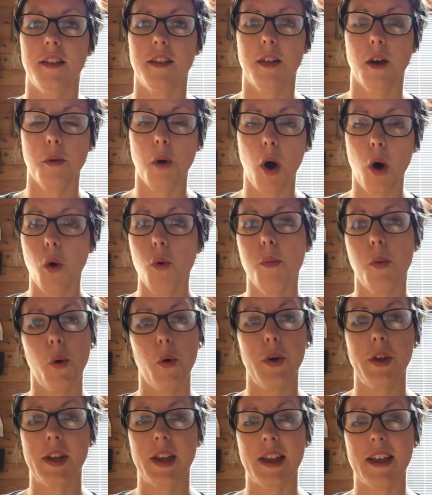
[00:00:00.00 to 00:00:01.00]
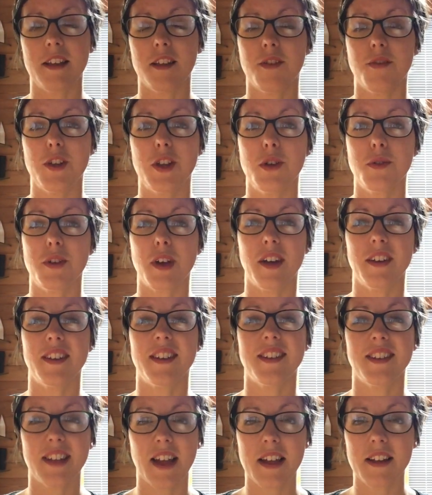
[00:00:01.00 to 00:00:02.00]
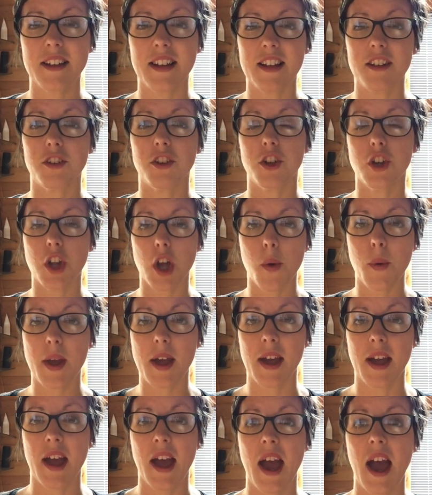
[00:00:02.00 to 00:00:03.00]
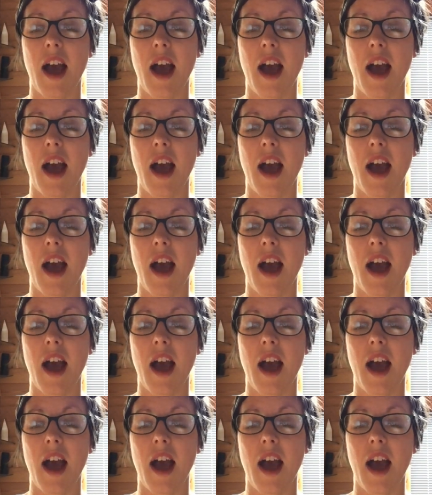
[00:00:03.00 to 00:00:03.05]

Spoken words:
The whole point is for you to understand it, to know it,